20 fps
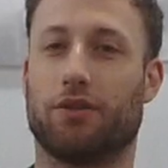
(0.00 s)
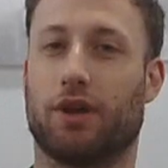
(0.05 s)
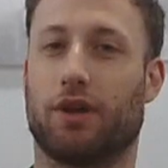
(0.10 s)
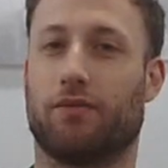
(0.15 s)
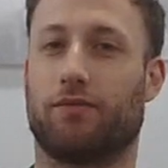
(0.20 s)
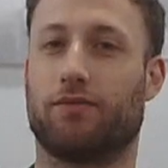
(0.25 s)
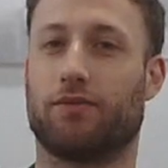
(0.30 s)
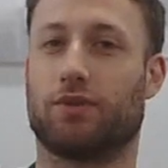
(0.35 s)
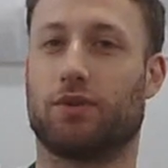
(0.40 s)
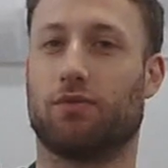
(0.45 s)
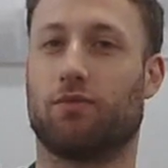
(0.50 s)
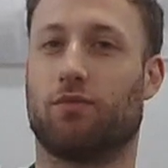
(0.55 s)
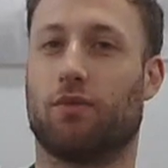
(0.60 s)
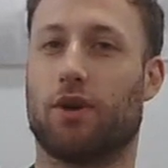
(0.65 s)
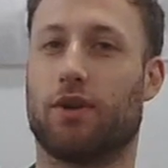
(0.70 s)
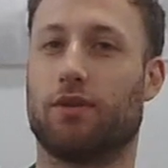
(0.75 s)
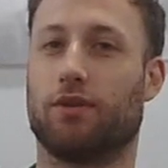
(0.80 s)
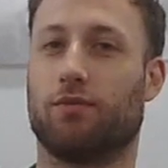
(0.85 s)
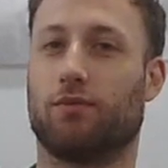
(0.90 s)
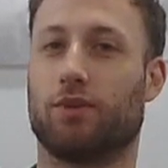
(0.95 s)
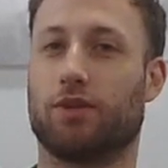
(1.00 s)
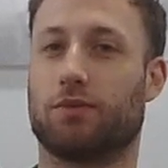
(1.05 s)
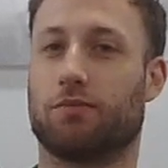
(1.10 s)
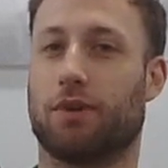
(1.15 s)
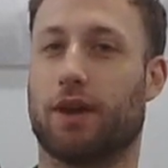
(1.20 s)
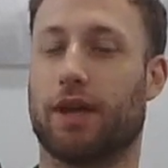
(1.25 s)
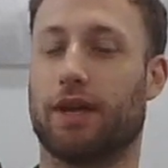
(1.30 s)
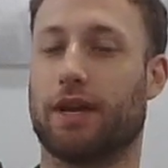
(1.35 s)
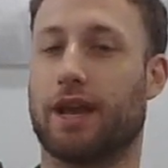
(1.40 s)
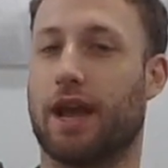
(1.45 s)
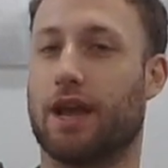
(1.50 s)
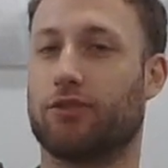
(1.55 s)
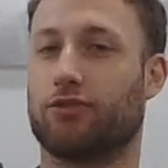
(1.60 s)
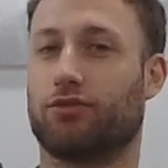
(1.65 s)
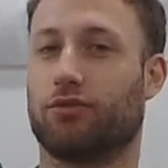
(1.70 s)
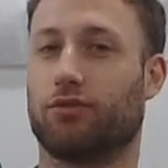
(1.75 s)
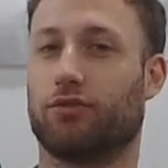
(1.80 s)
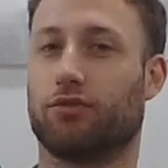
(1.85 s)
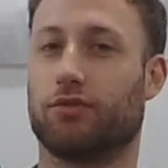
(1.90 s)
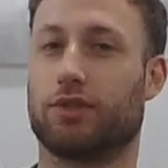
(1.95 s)
enough. So what was my
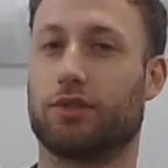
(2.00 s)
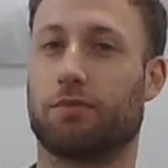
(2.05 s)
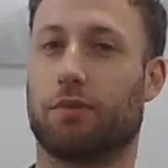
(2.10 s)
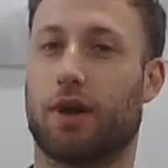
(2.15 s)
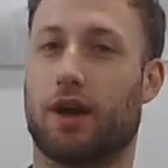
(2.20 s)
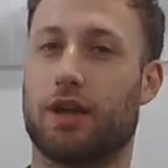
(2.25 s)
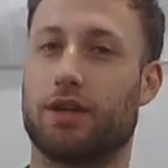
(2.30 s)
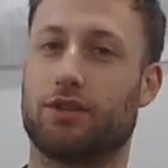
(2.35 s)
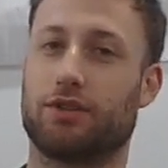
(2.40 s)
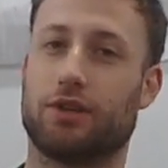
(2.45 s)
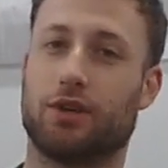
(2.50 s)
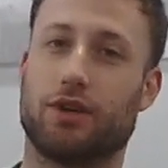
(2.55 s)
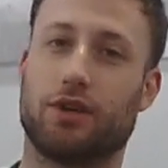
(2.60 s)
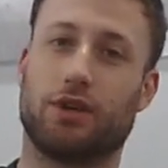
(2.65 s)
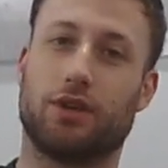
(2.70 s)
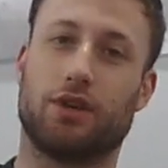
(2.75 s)
natural response?